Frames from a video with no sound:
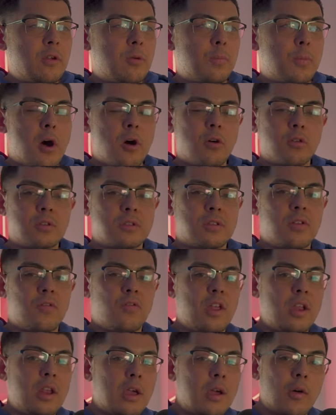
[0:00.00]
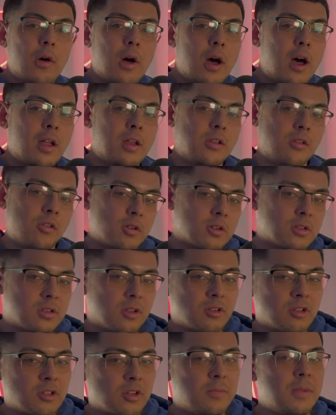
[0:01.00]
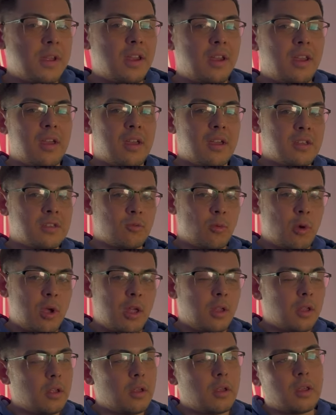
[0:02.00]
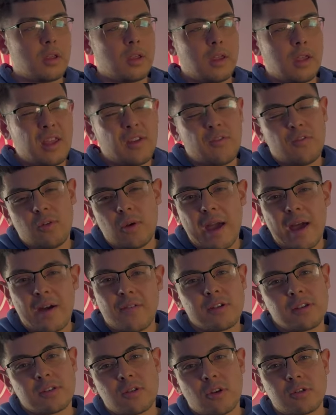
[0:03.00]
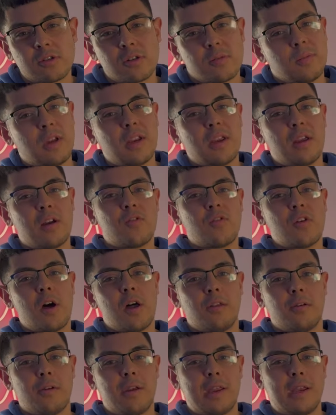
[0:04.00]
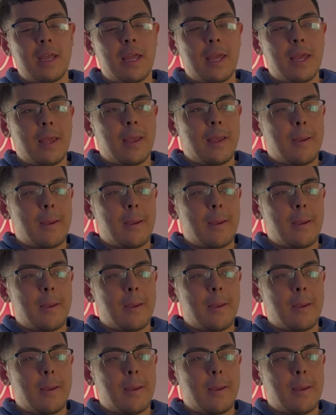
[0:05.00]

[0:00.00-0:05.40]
you post the video on your social media as well, if you have a social media following,